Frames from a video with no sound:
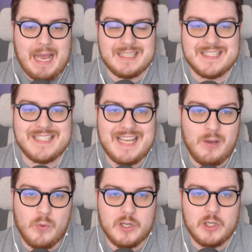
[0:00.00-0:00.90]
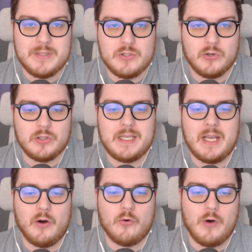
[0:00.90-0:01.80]
and today we're going to be
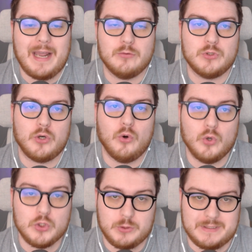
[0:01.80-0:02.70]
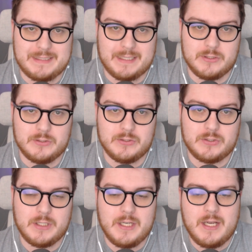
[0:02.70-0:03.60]
talking around auto attendants.